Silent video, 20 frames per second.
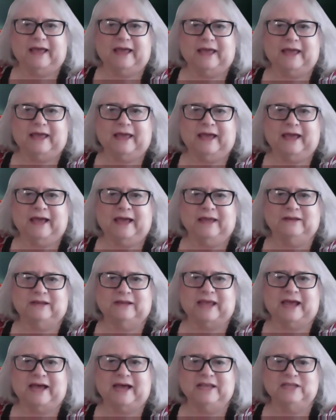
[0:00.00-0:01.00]
And
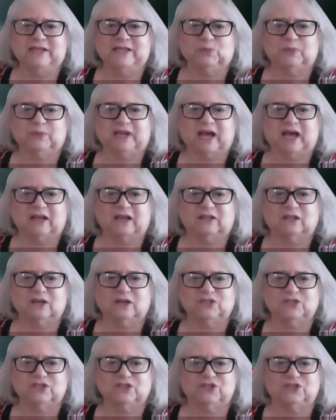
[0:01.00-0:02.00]
as we got
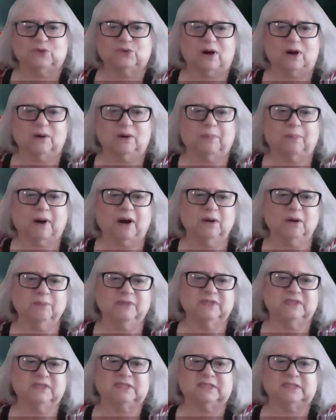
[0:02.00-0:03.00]
closer to our
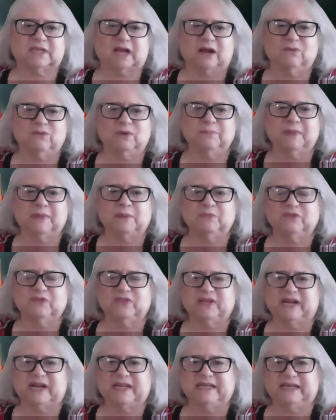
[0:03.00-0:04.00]
apartments, I remembered
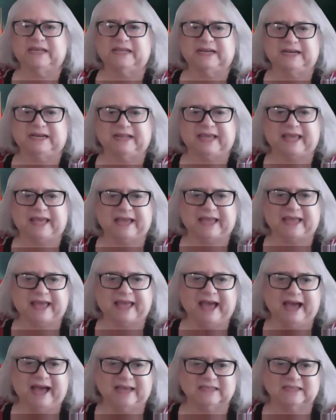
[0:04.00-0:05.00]
that I needed to get
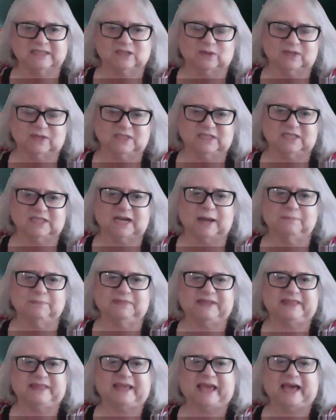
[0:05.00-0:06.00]
gas. So I stopped
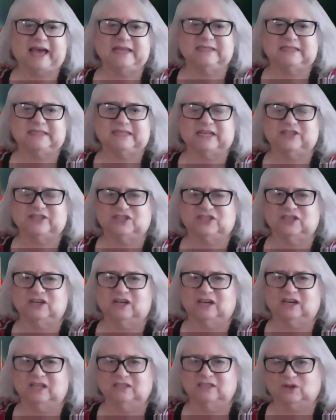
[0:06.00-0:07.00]
at the gas station
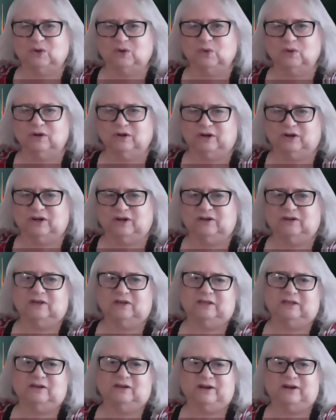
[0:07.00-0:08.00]
on the corner
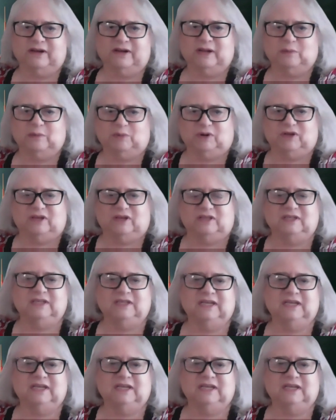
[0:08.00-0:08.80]
in our neighborhood.